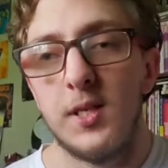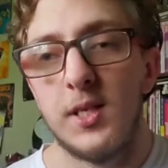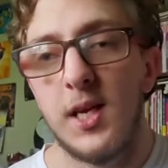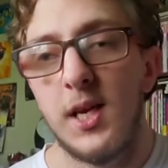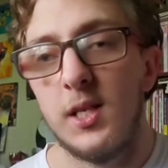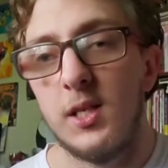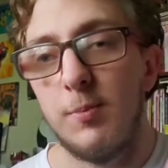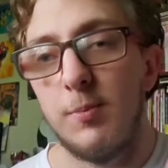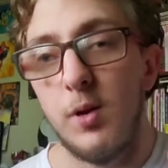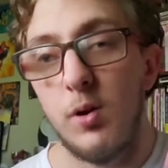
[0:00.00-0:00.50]

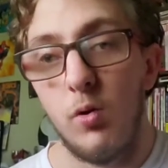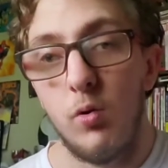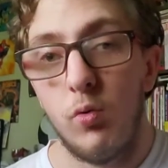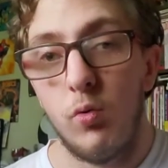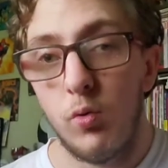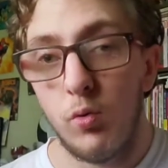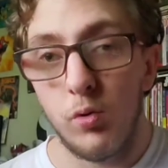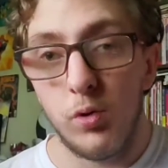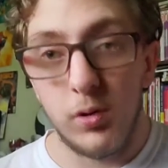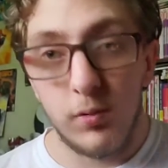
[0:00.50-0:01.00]
gate's a bit
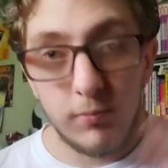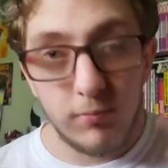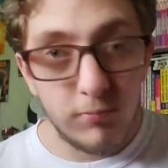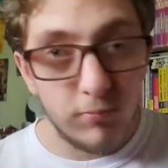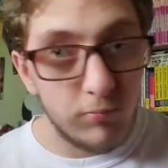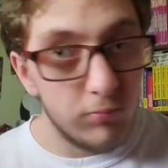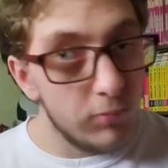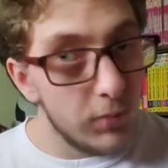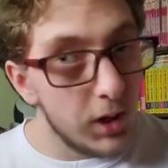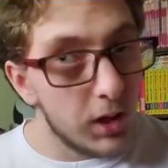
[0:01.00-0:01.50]
old
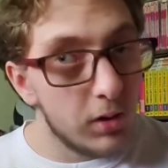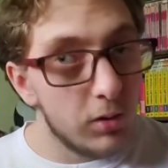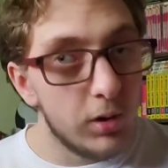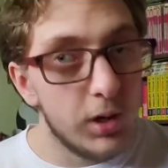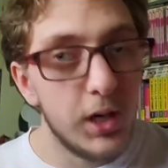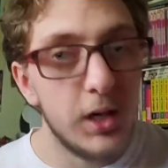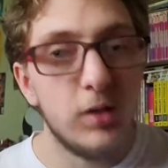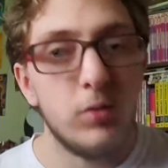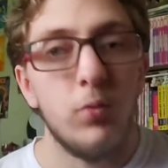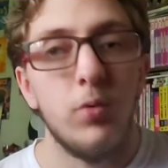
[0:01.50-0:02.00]
you know,
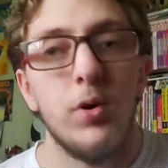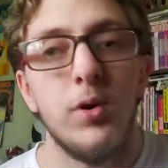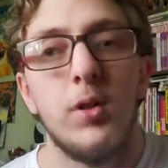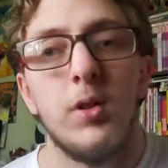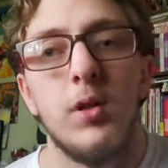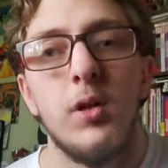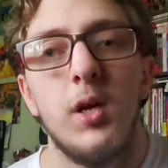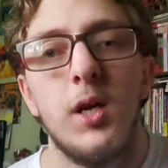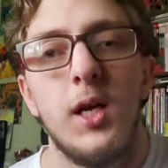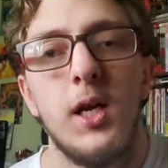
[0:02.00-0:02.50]
it's
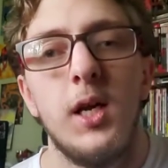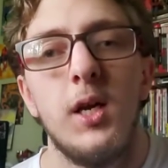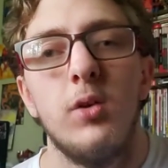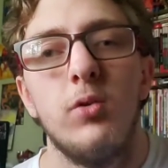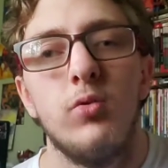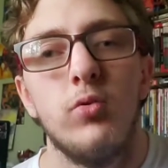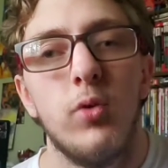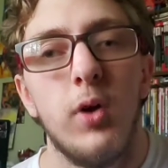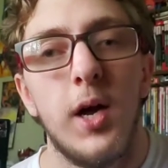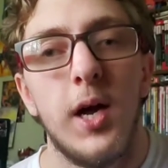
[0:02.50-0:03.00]
worth a
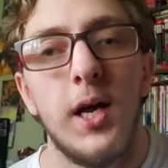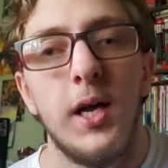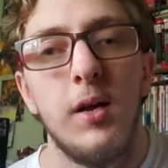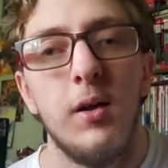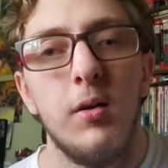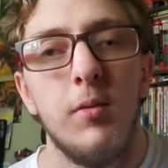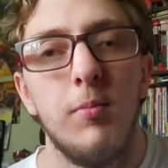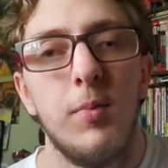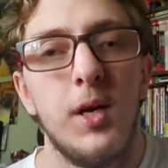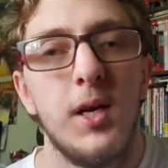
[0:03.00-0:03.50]
try
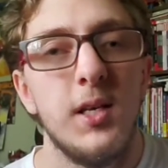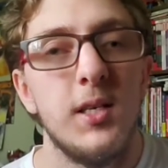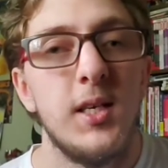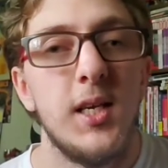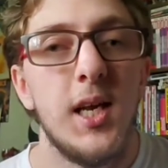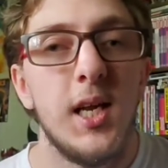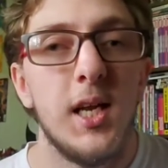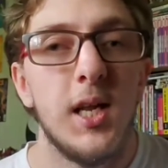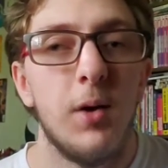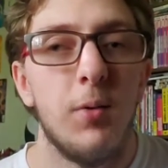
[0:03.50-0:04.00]
because
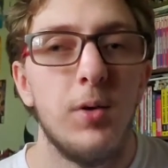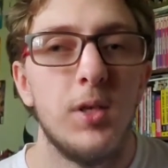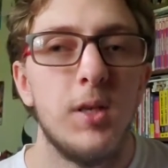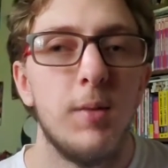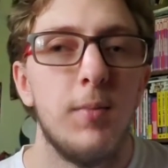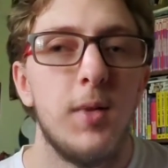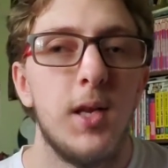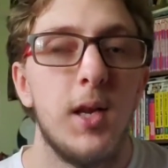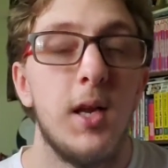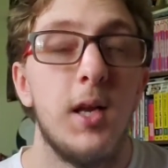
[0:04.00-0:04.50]
again, that was
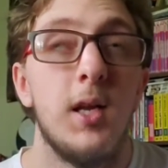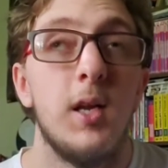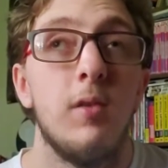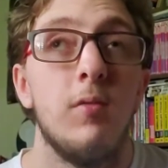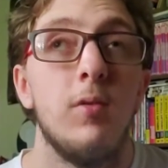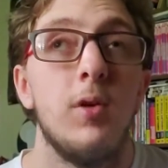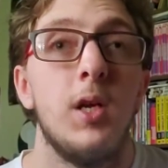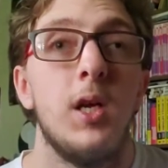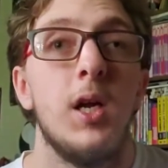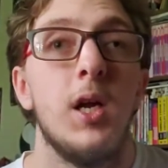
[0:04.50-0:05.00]
something I
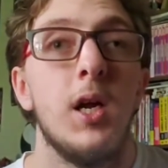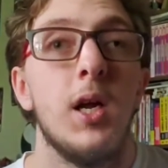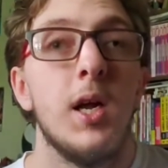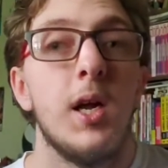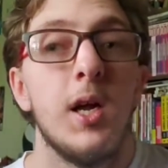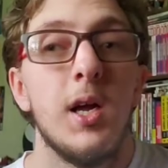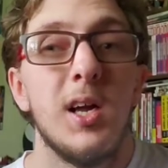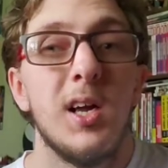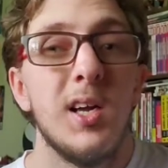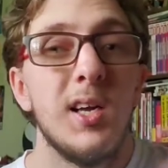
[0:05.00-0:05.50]
didn't really
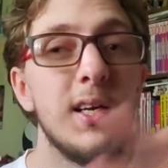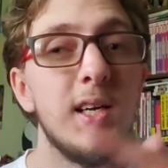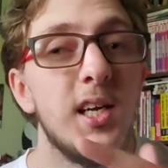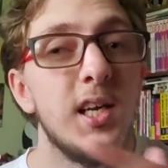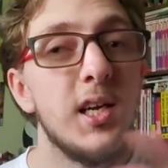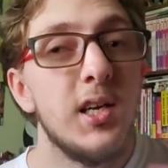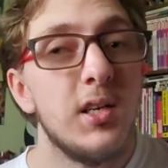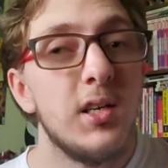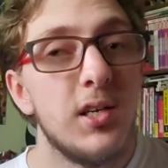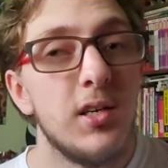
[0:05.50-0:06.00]

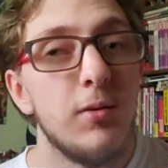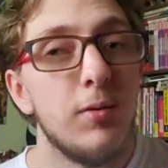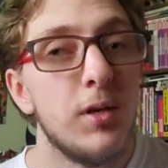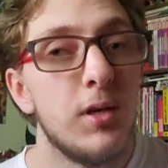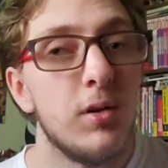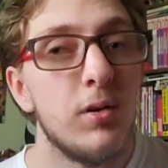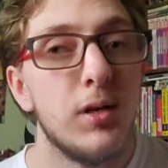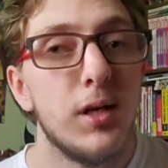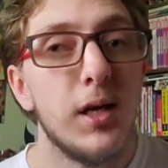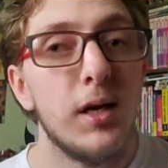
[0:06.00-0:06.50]
get into
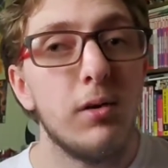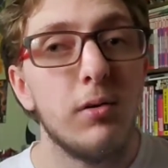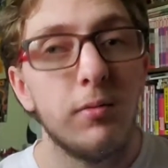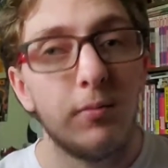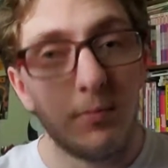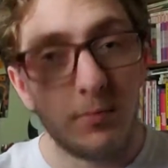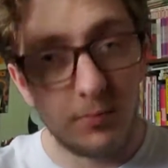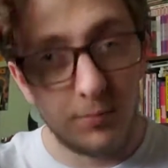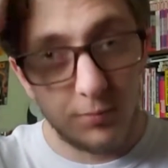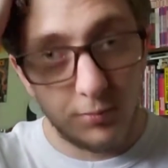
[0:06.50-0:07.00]
until
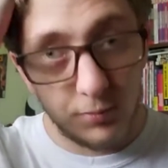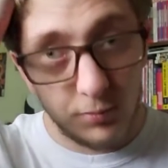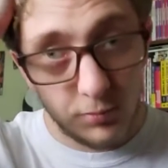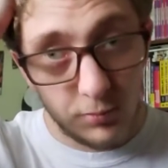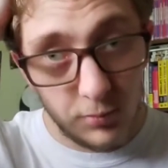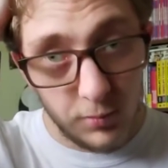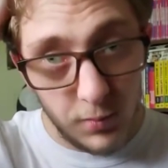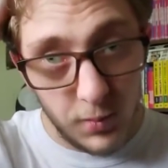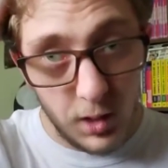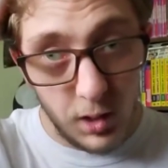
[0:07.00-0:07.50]
now.
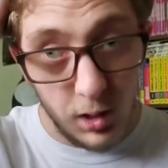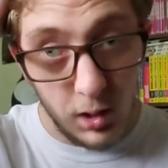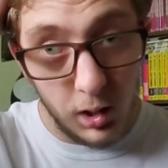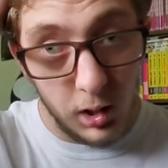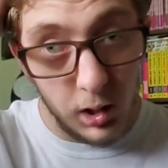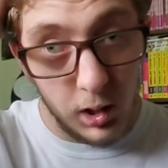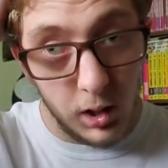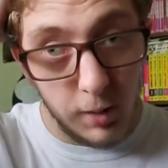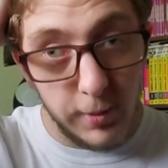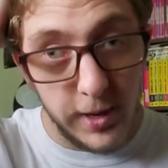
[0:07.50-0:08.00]

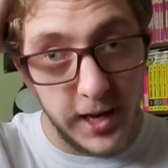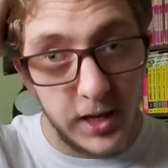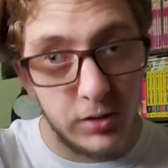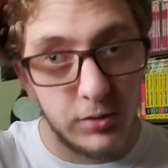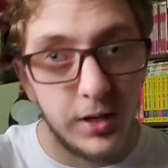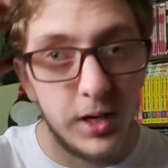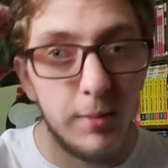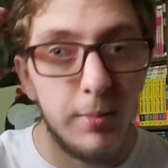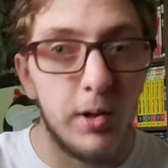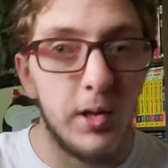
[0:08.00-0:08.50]
Um, I had
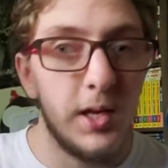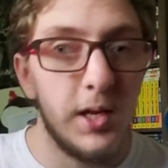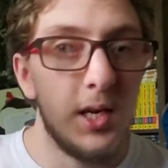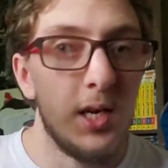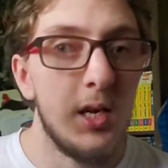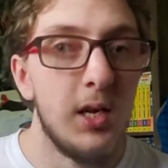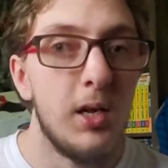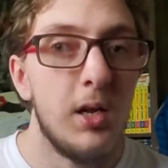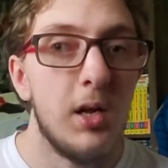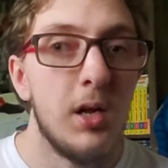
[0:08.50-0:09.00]
to write about like
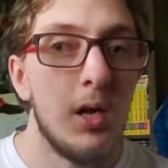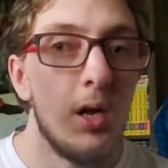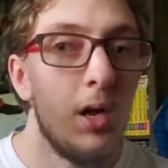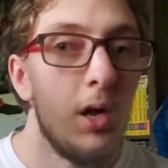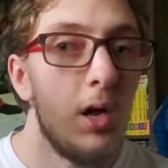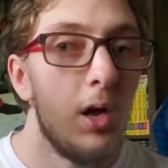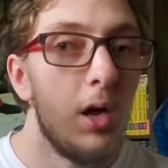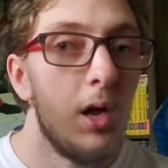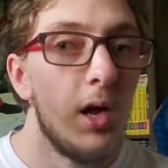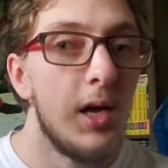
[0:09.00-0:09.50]
a,
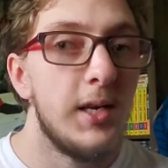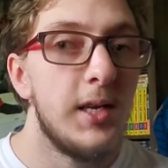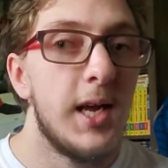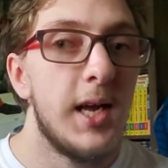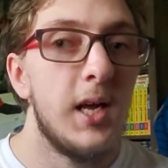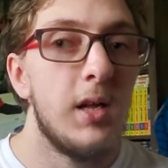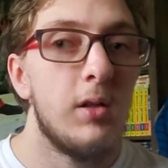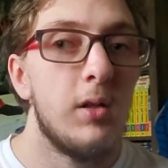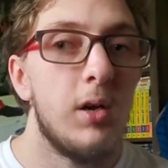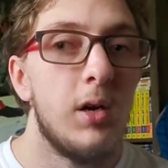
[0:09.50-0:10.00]
a
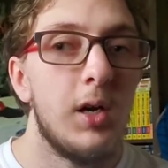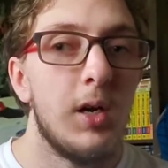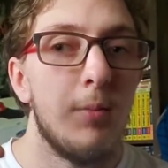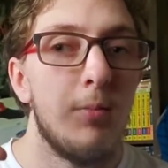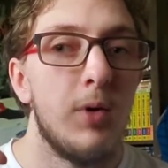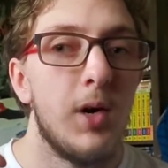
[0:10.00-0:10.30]
dialogue, a